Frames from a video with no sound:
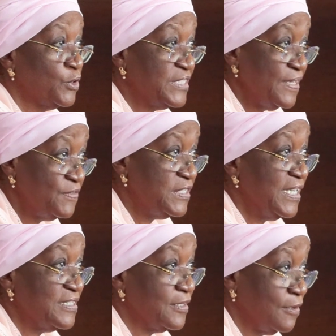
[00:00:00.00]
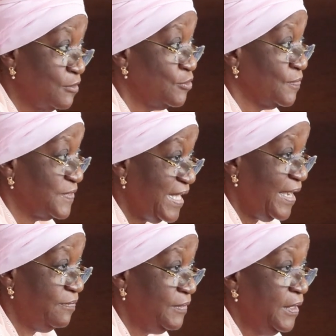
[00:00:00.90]
for safety and security of
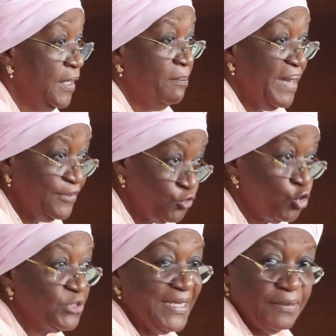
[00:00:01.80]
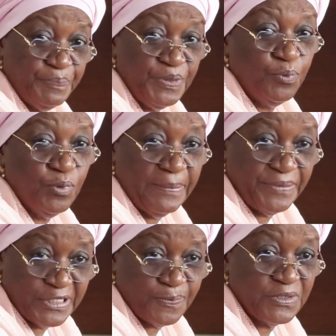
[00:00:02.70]
staff, my total people I'm
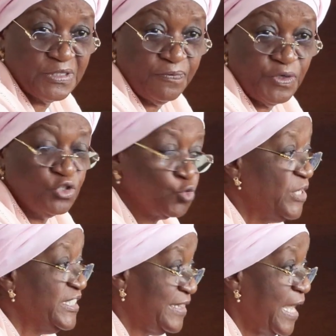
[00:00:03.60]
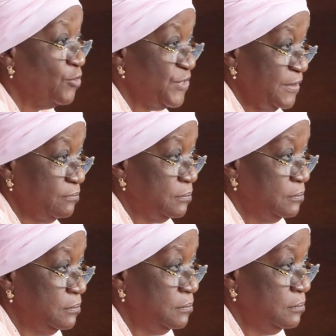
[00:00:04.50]
responsible for is 20,000
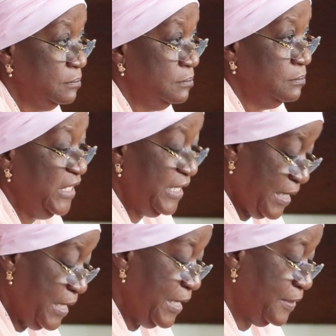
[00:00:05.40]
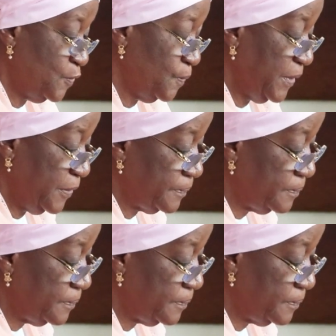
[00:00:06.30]
in Kenya today.